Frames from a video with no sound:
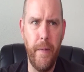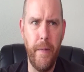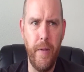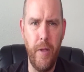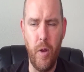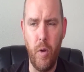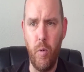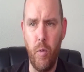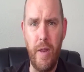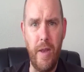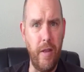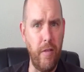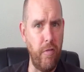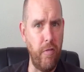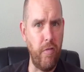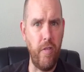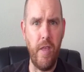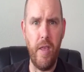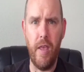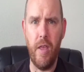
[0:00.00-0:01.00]
need to
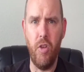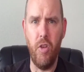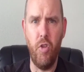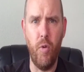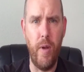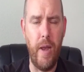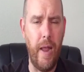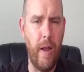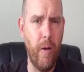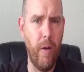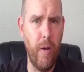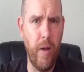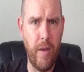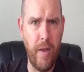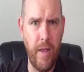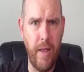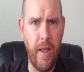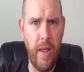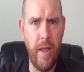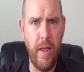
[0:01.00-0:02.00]
sneak into an area
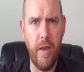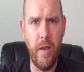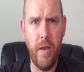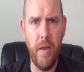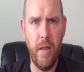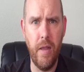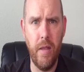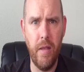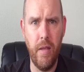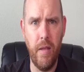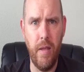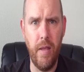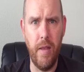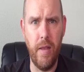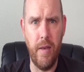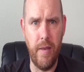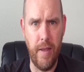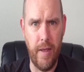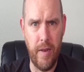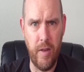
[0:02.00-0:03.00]
to gain
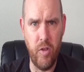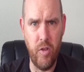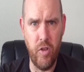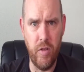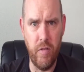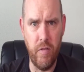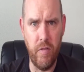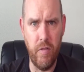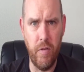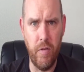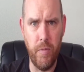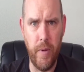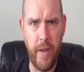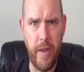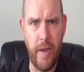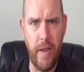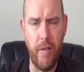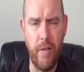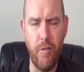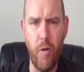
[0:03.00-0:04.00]
intelligence,
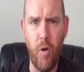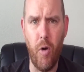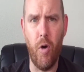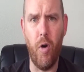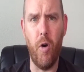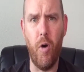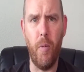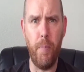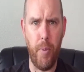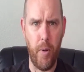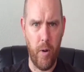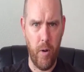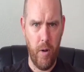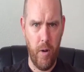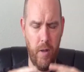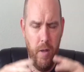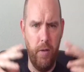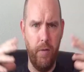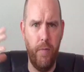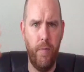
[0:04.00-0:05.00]
right? It's all part
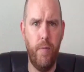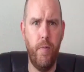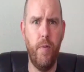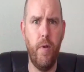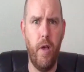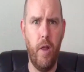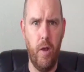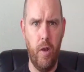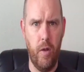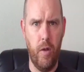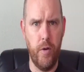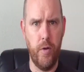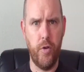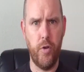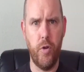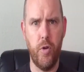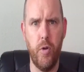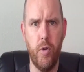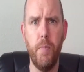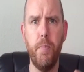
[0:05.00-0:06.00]
of a
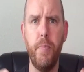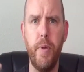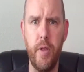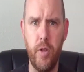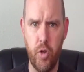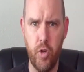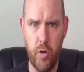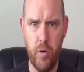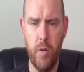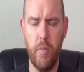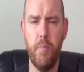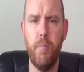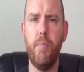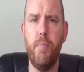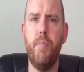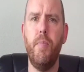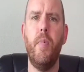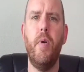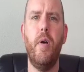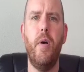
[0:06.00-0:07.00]
larger picture
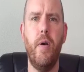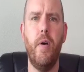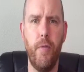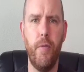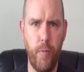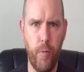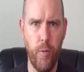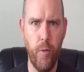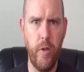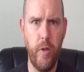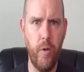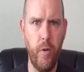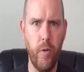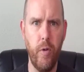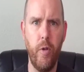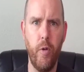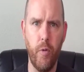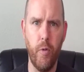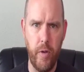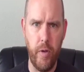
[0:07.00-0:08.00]
for
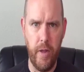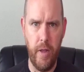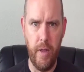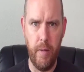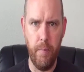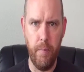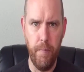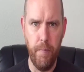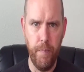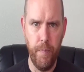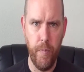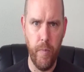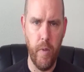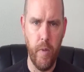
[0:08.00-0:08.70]
your team,